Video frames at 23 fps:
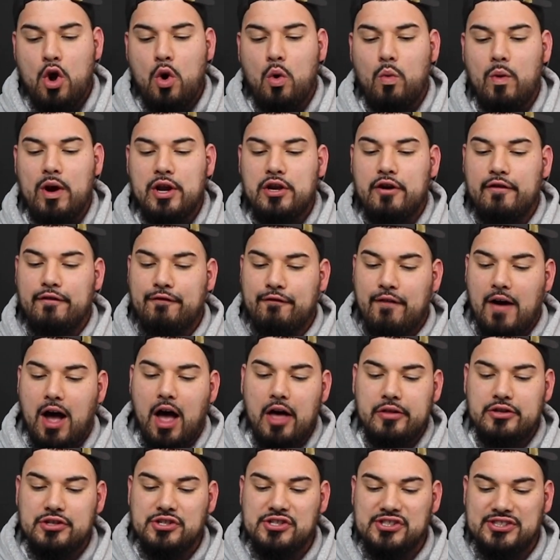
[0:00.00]
where your
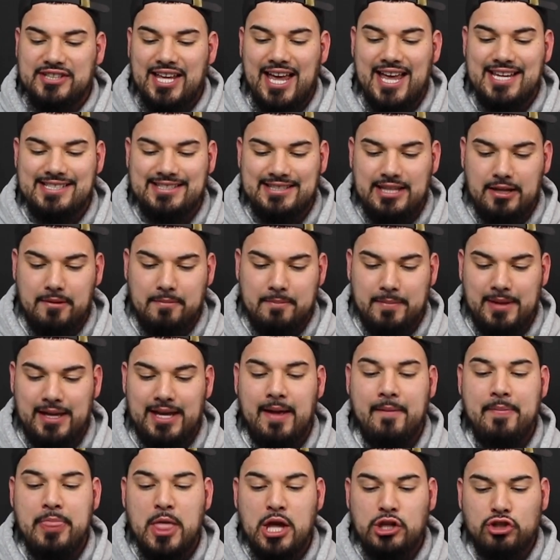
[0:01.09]
fathers tested me,